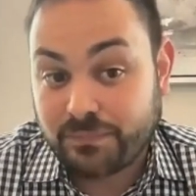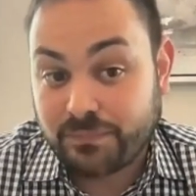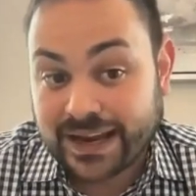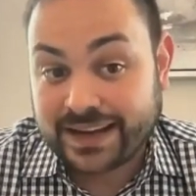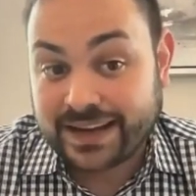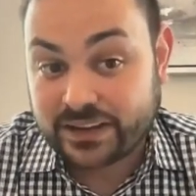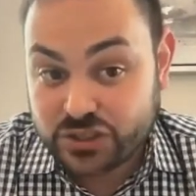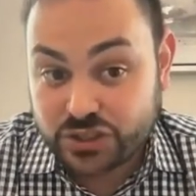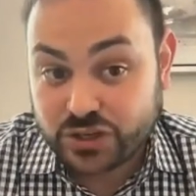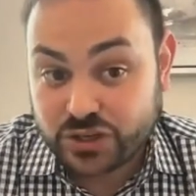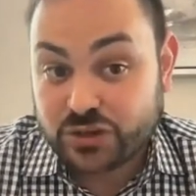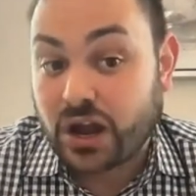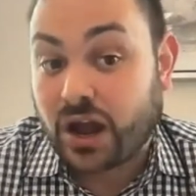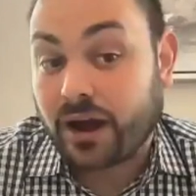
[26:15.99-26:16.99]
might
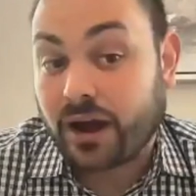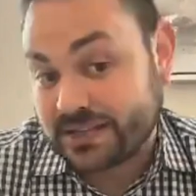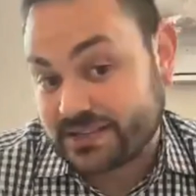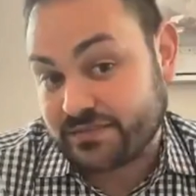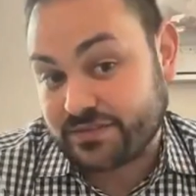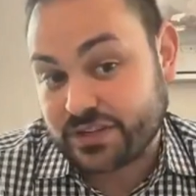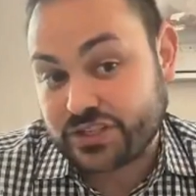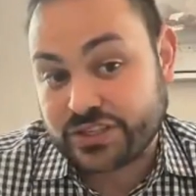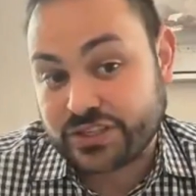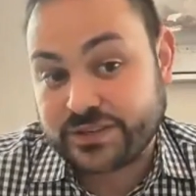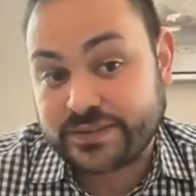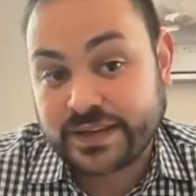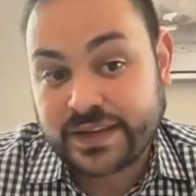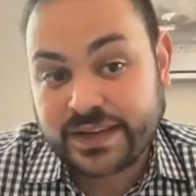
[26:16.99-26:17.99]
too not be
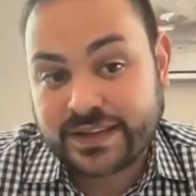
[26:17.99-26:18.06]
sufficient.